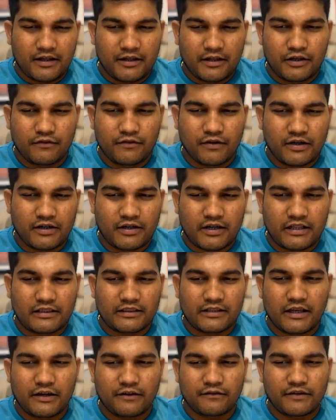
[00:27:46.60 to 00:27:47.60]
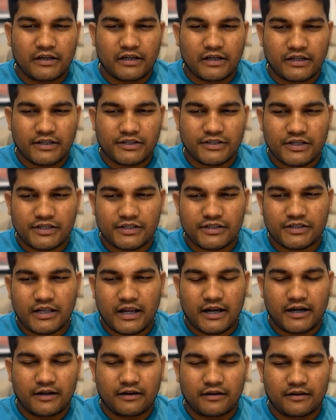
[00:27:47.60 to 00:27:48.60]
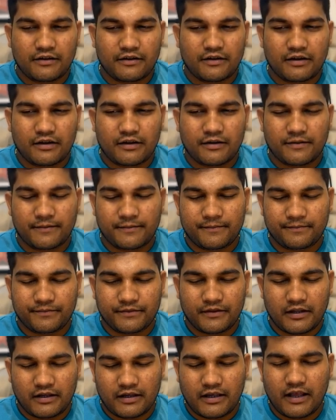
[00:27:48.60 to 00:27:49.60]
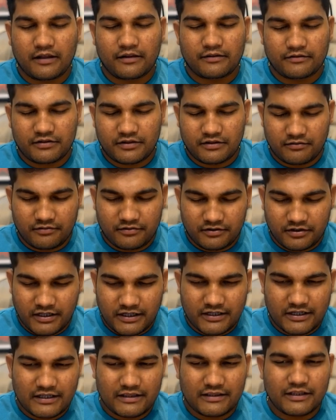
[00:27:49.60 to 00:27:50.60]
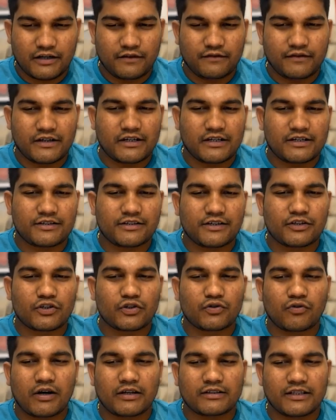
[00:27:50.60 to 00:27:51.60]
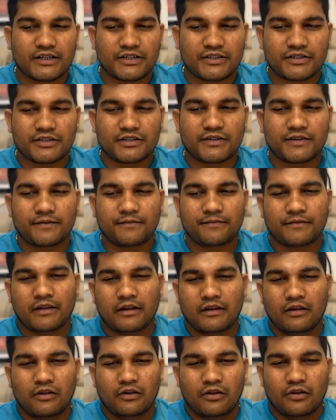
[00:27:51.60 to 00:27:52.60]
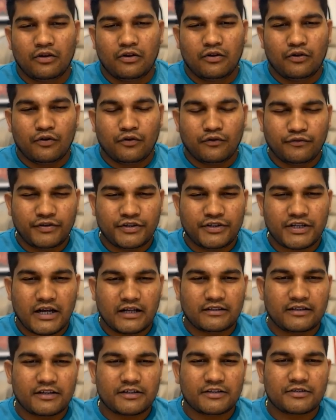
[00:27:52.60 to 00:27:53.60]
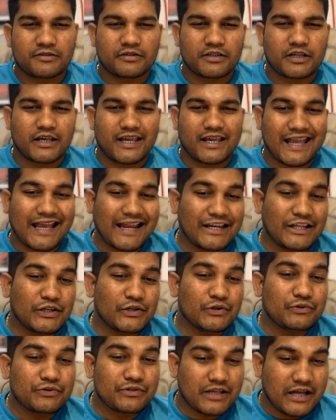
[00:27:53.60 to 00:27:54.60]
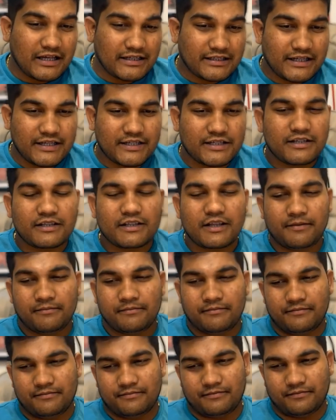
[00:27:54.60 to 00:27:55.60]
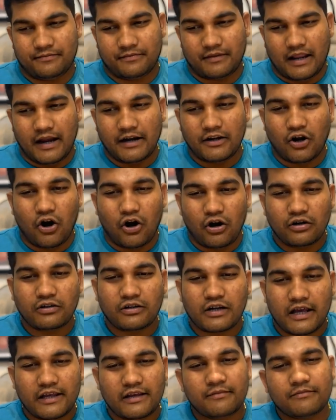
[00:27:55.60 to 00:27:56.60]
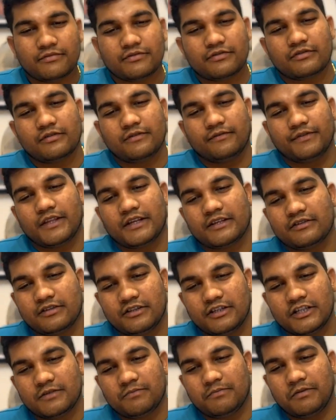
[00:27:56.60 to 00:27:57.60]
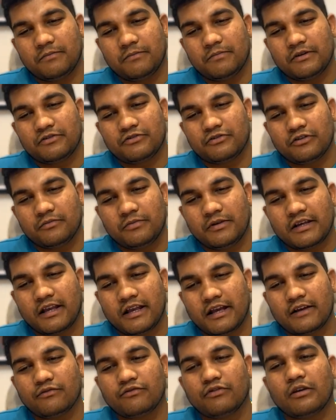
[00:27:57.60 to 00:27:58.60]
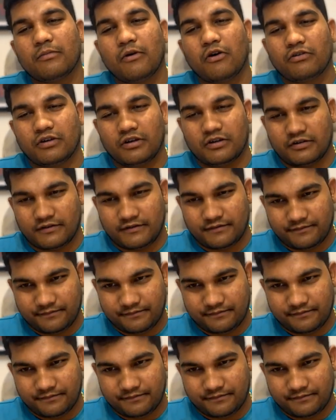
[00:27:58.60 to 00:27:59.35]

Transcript: even tell their weaknesses and they tell their weaknesses to others, which others can use against them at odd times. Thus, these people should be careful about it.